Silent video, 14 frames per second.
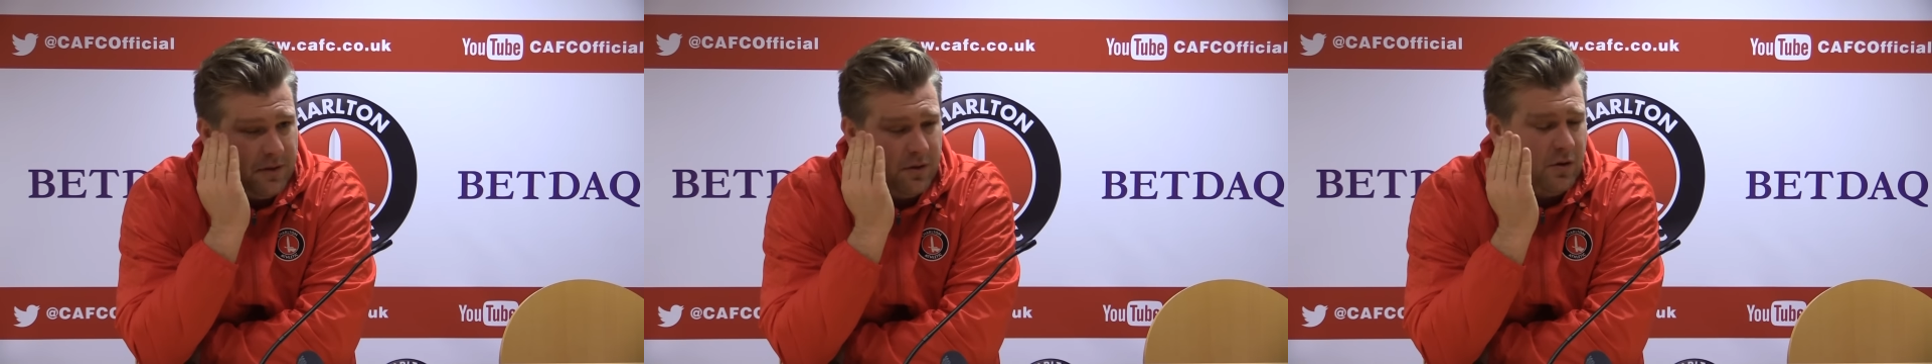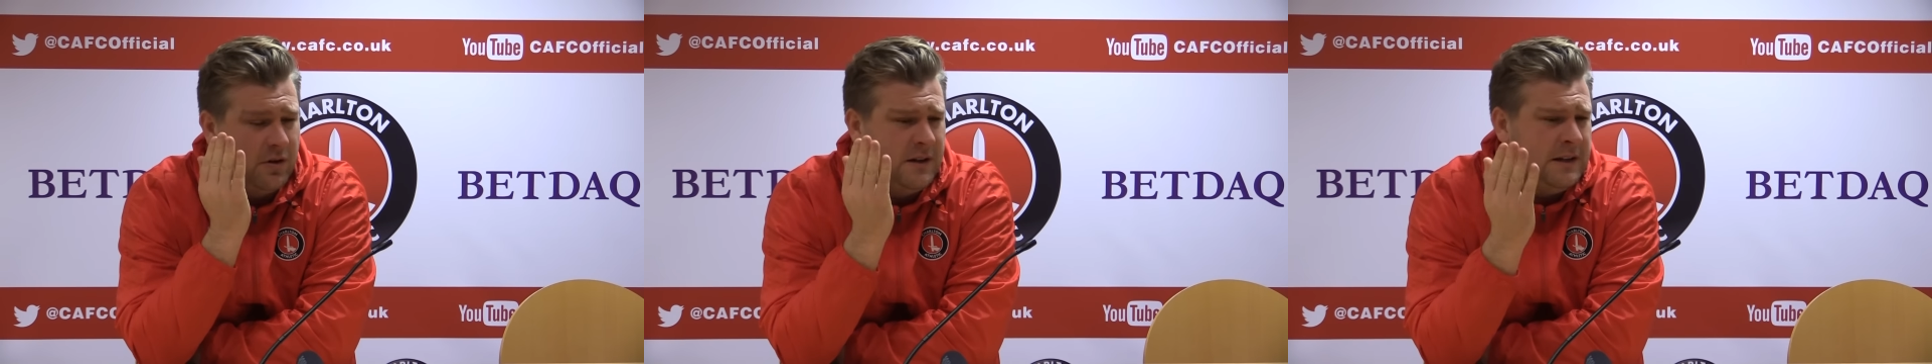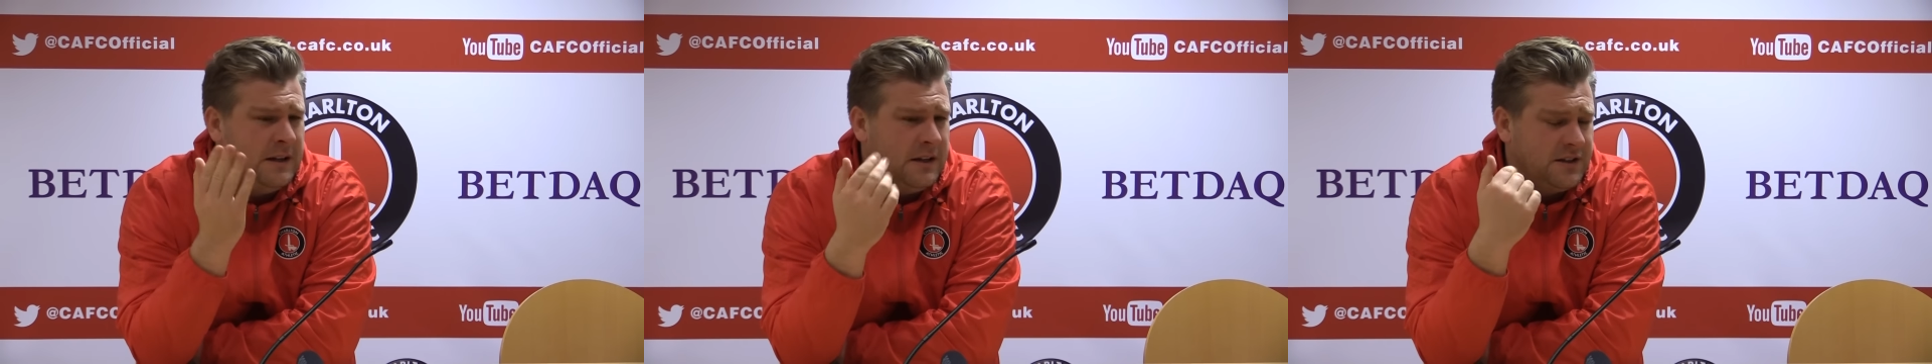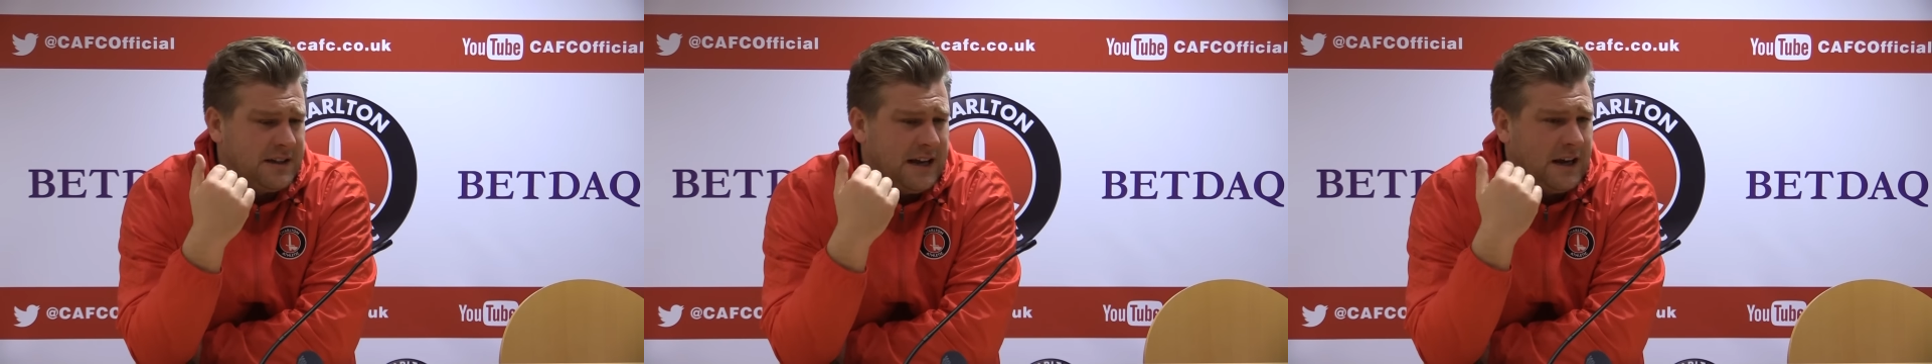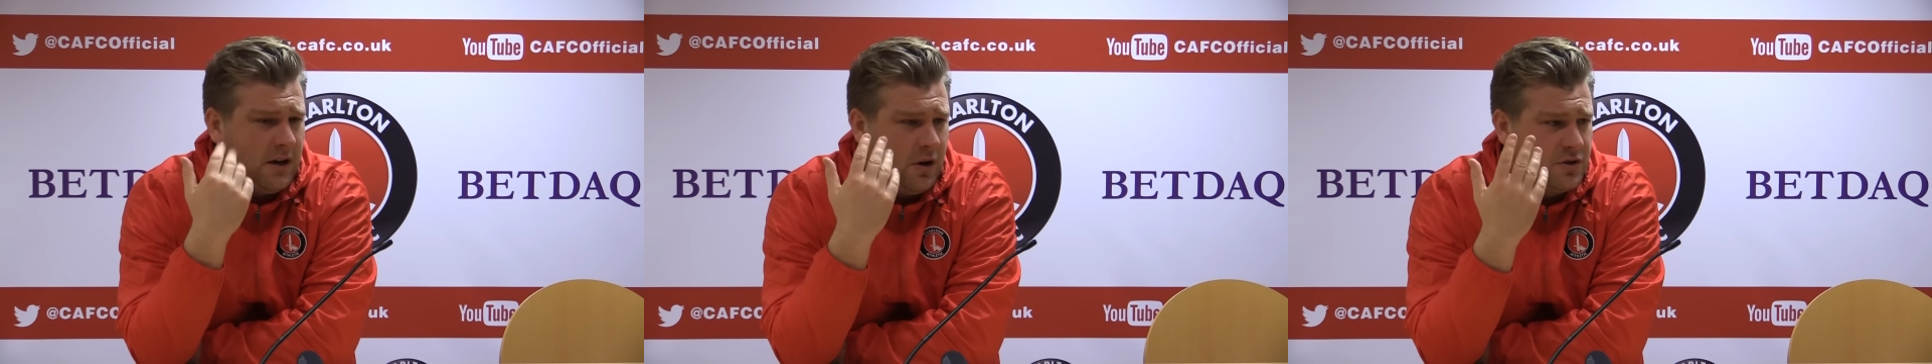I thought
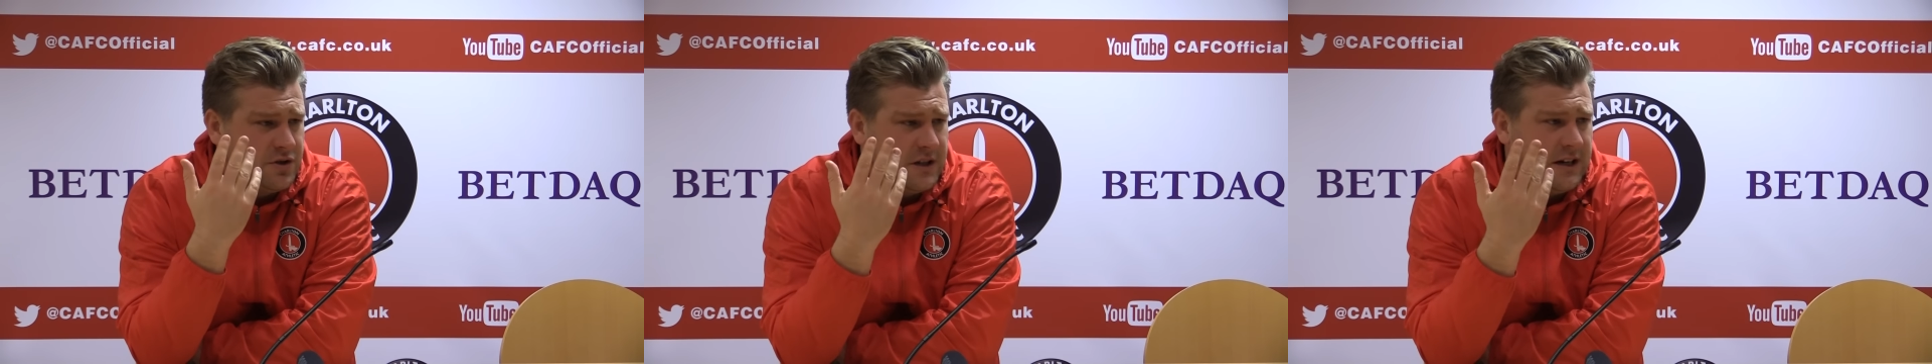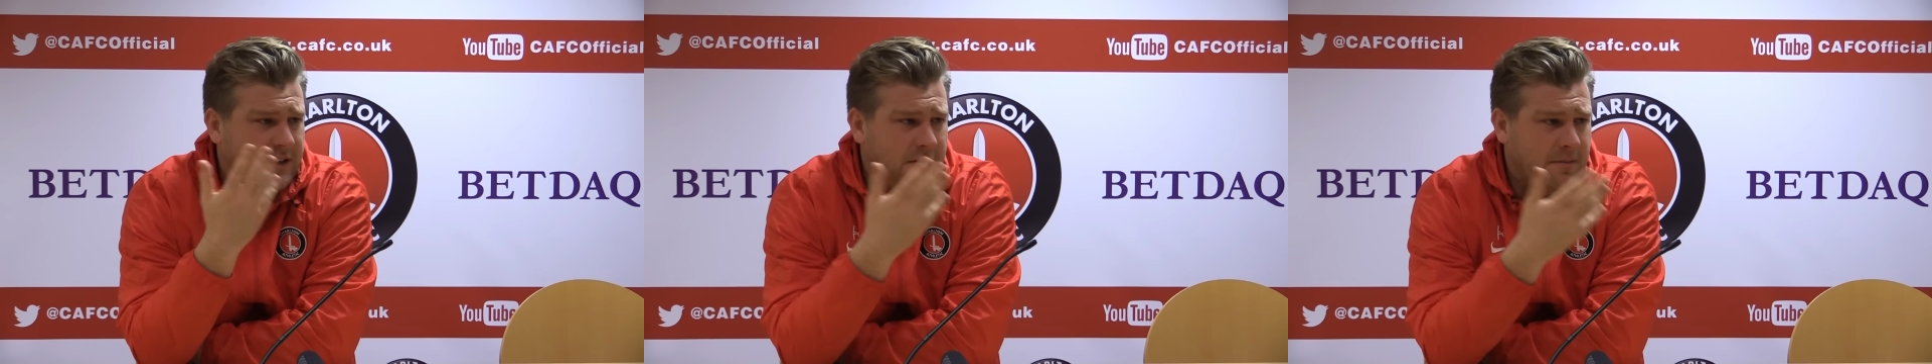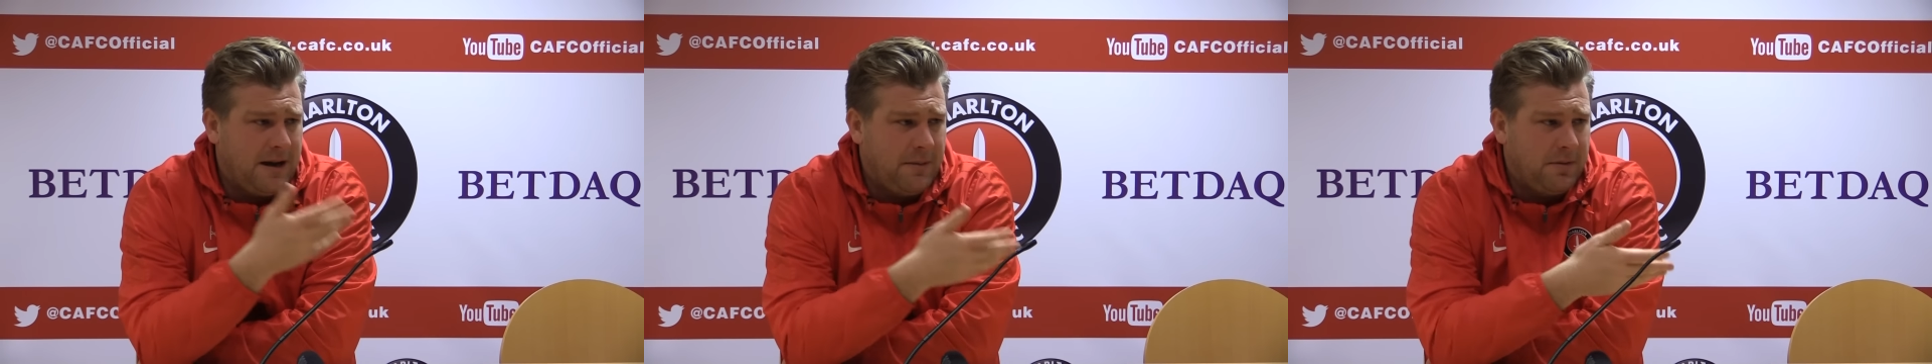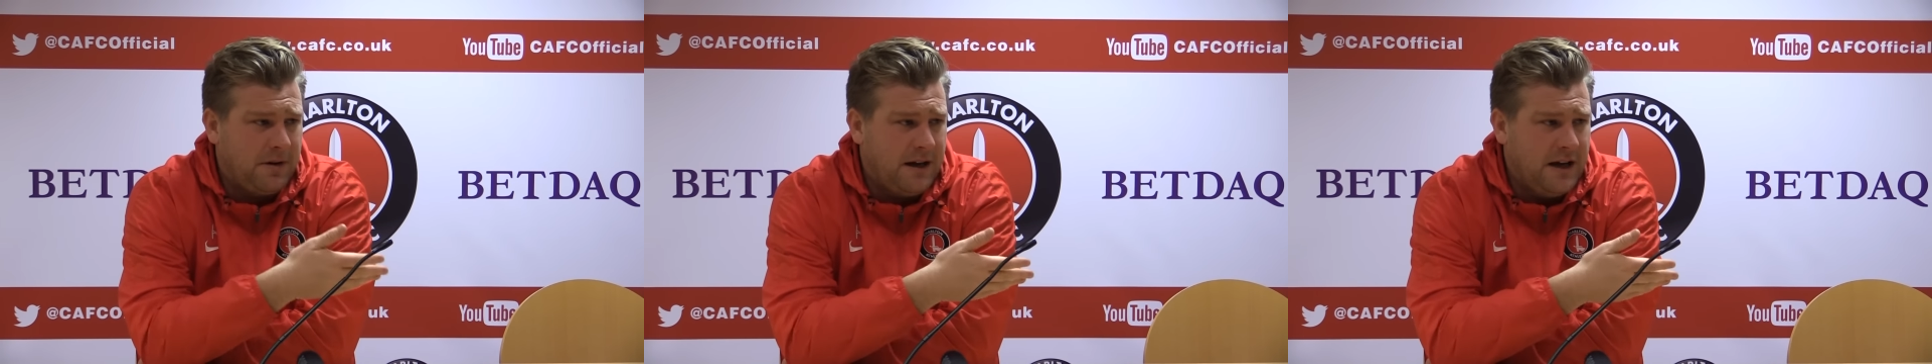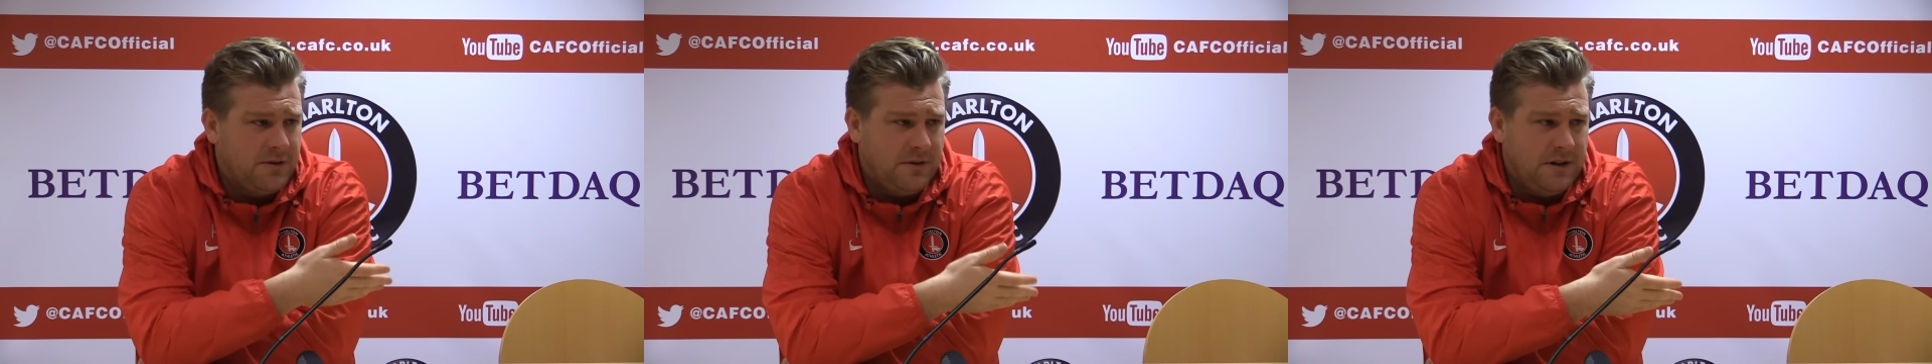psychologically for my players,